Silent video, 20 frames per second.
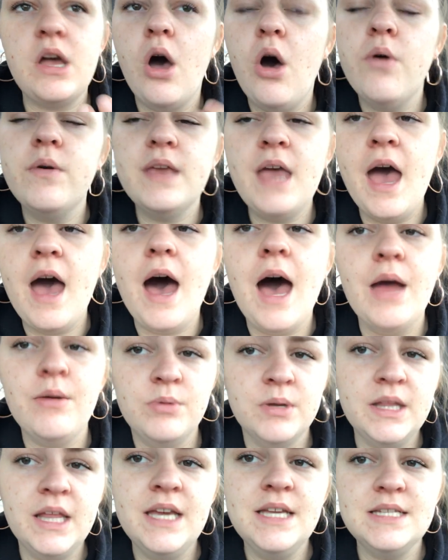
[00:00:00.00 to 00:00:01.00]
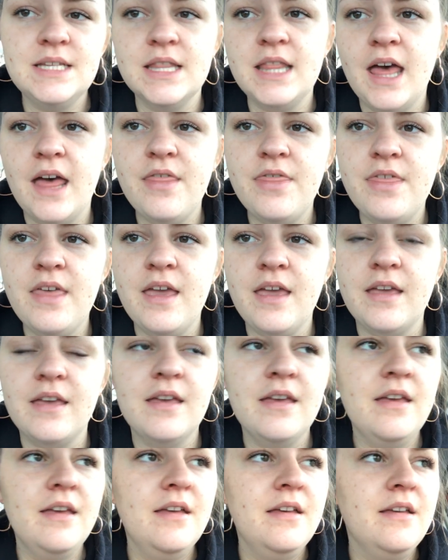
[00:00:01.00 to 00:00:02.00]
oh yeah, I relate to that thing.
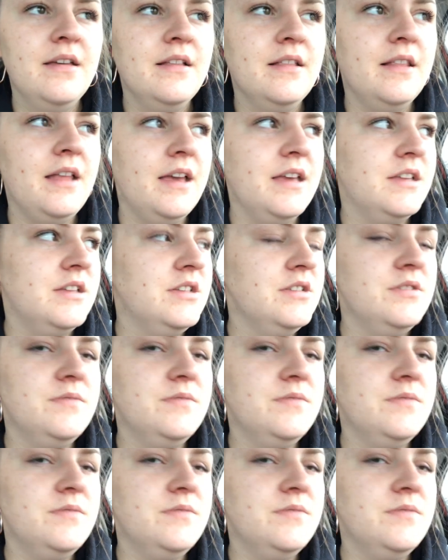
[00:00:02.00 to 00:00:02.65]
Like,